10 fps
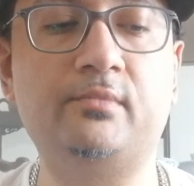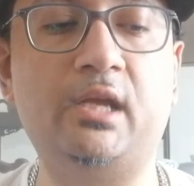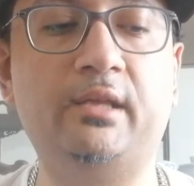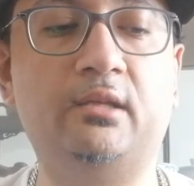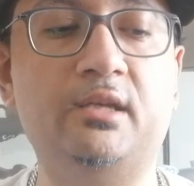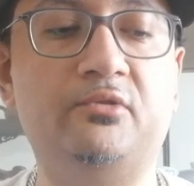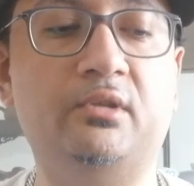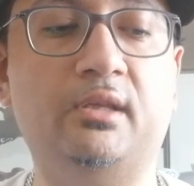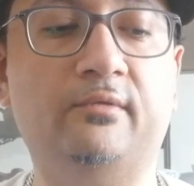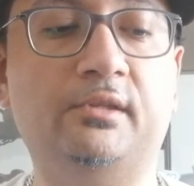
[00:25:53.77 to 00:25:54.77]
And the clay is
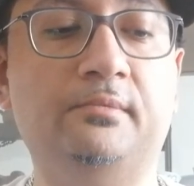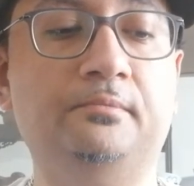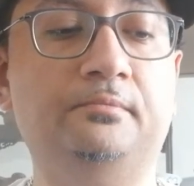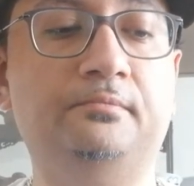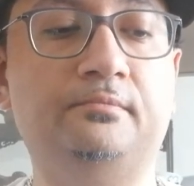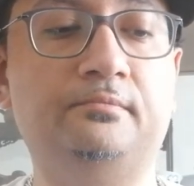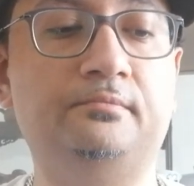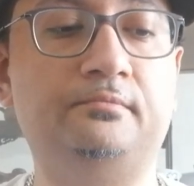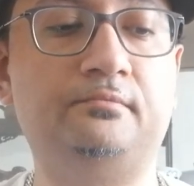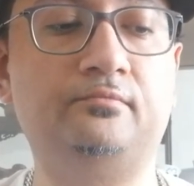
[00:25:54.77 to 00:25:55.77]
really lovely.
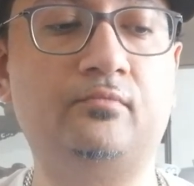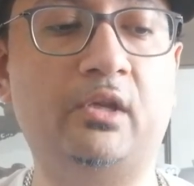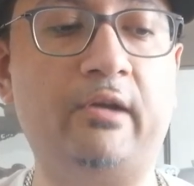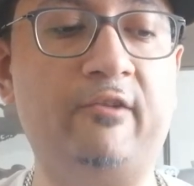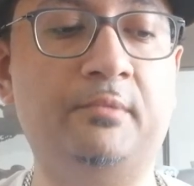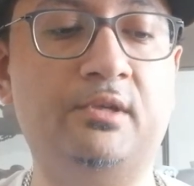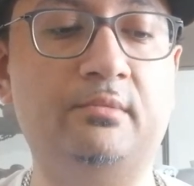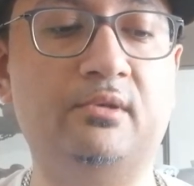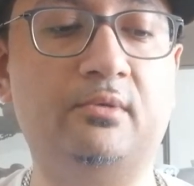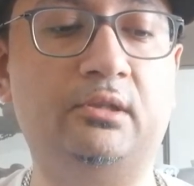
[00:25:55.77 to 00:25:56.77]
Craftsmanship
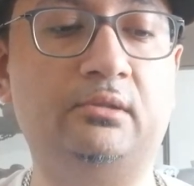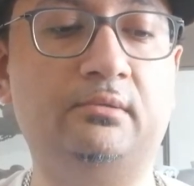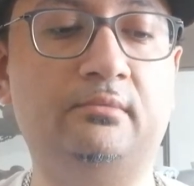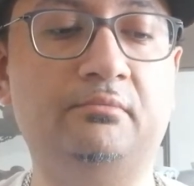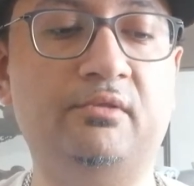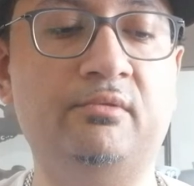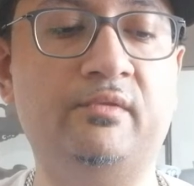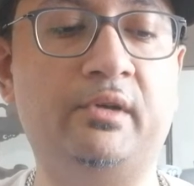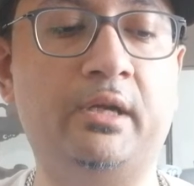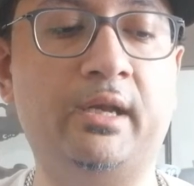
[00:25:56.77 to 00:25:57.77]
as well. It was a
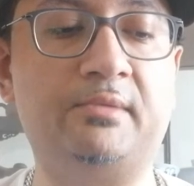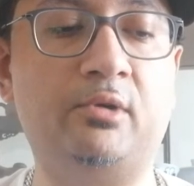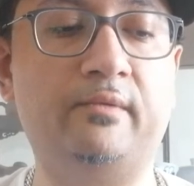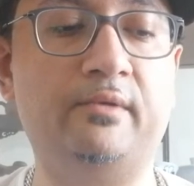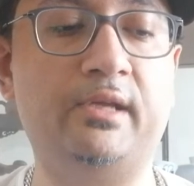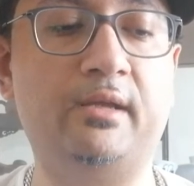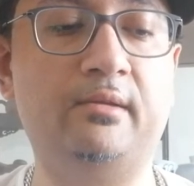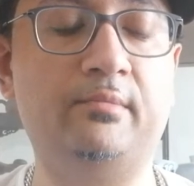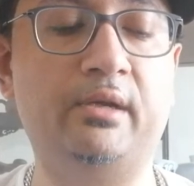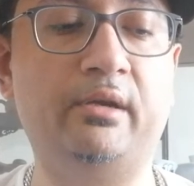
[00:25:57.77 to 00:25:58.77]
very nice pot for that
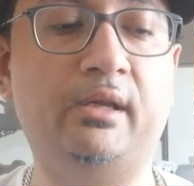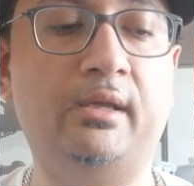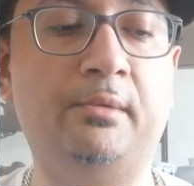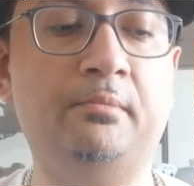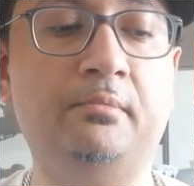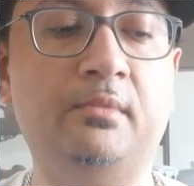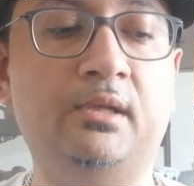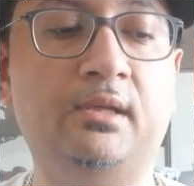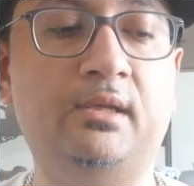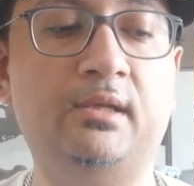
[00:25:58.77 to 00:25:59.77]
period of time.
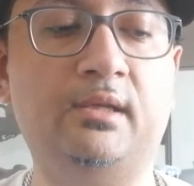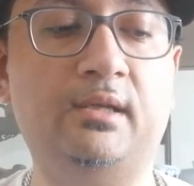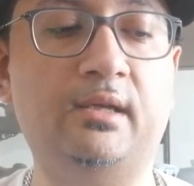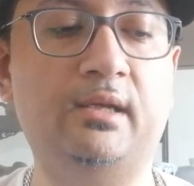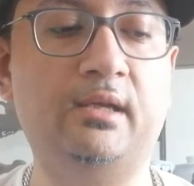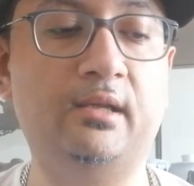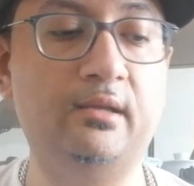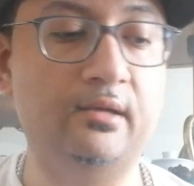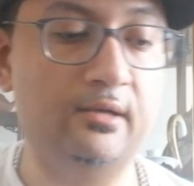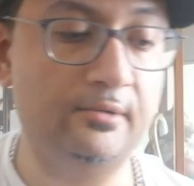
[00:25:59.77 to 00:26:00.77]
And